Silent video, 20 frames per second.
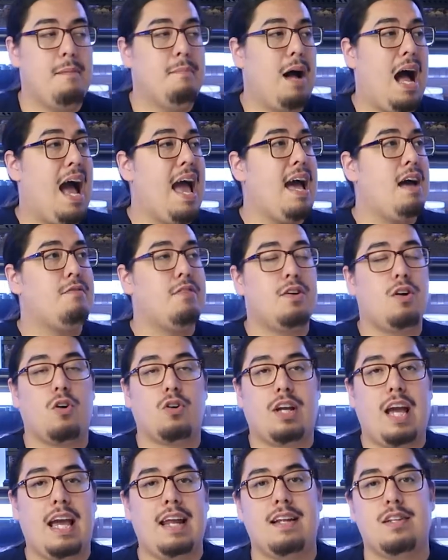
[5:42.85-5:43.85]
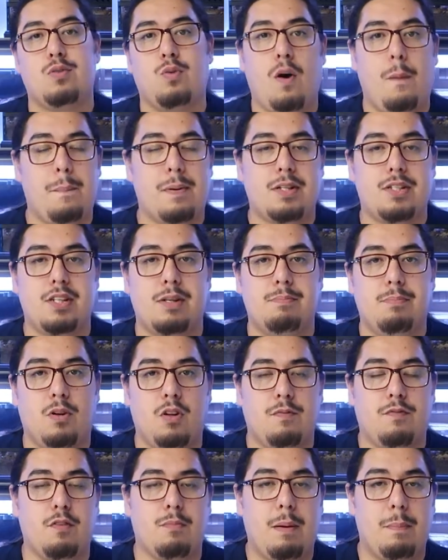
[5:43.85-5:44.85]
I have an Arcadia 12%
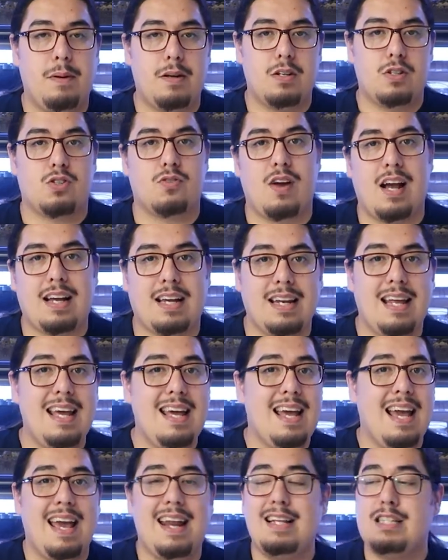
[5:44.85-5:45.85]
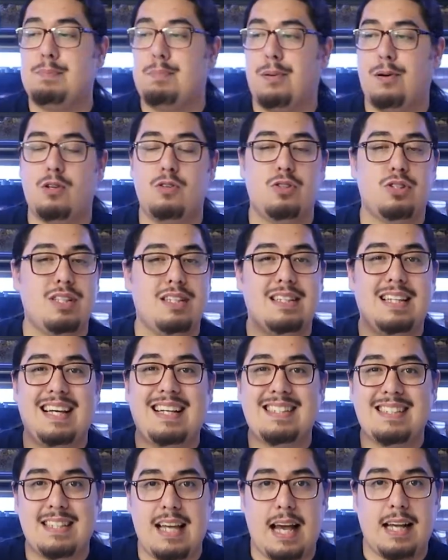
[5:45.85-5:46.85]
bulb for my bearded dragon, and it's producing the
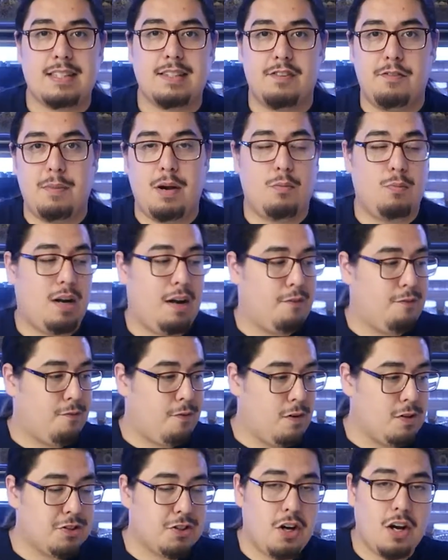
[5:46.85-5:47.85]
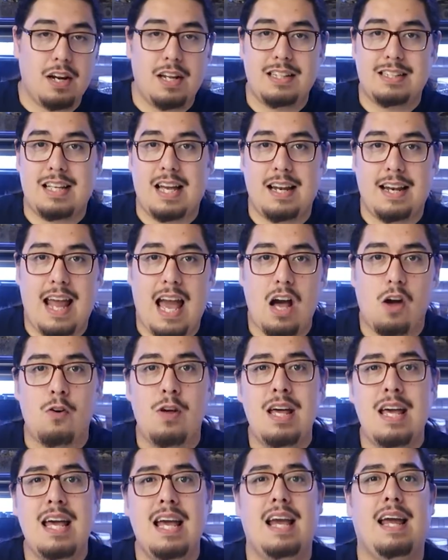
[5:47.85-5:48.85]
exact same amount when I first got it to now,
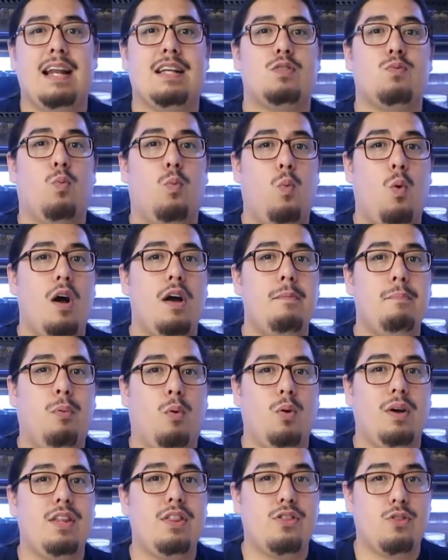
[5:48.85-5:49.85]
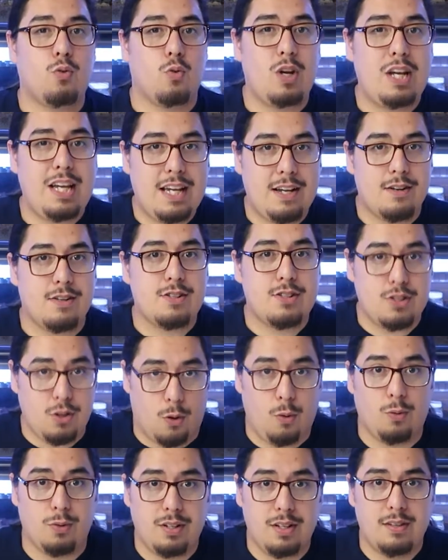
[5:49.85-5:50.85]
and it's 1.3 years
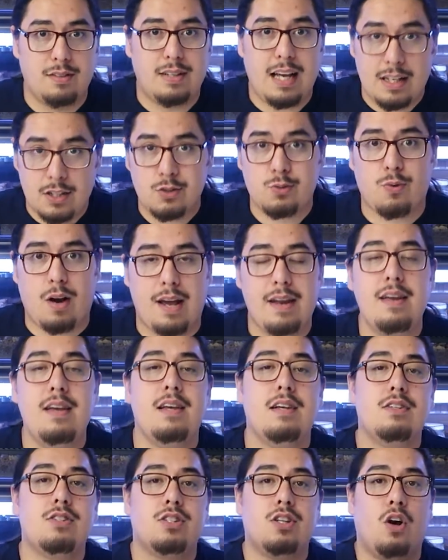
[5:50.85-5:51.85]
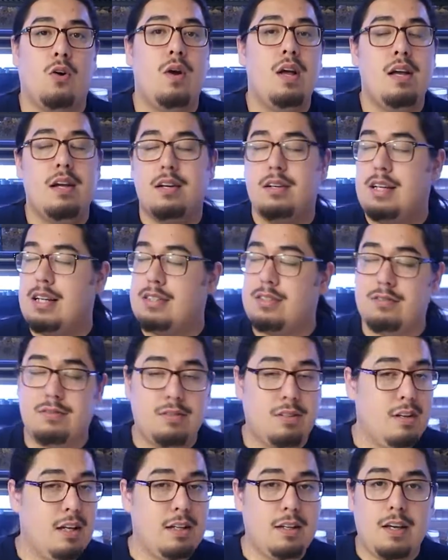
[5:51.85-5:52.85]
old. That's right. So
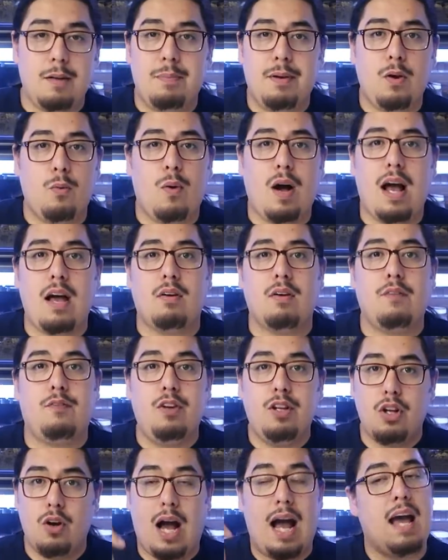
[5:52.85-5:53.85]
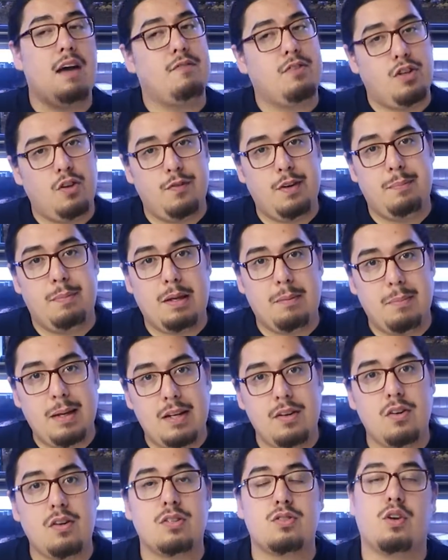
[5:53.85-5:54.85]
it could be a while. If you don't, I have a UVB
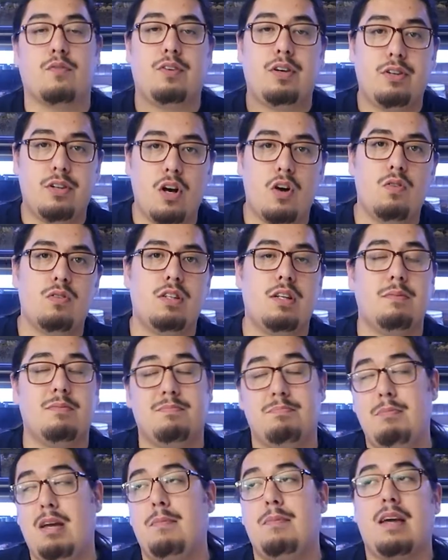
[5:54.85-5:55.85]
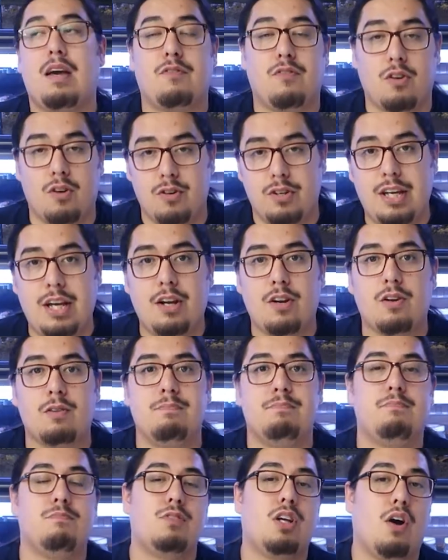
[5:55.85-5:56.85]
meter, so if you don't, you maybe after a year,
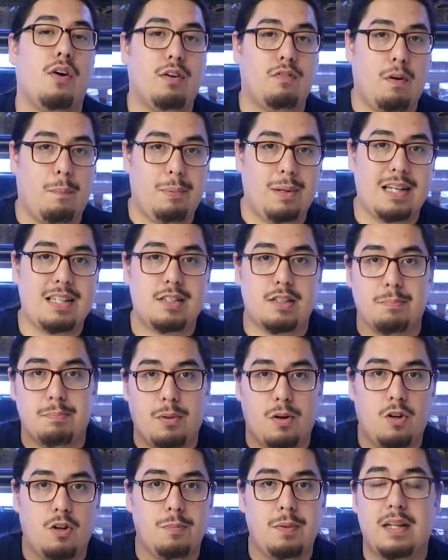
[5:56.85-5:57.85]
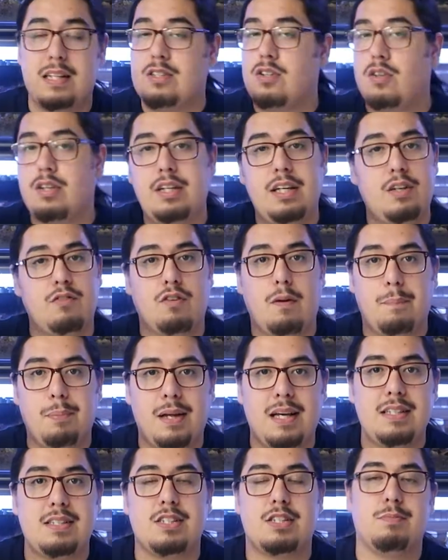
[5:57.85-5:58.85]
go ahead and replace the bulb. It's all you need to
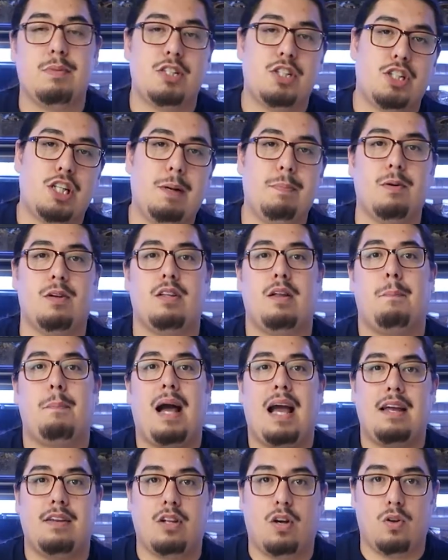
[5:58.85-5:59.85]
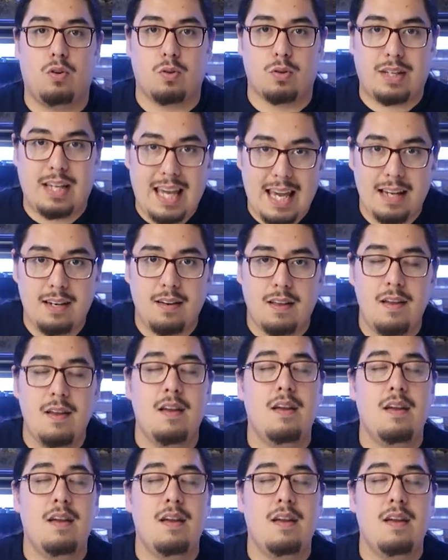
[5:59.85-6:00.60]
replace. It's much cheaper than buying the whole kit.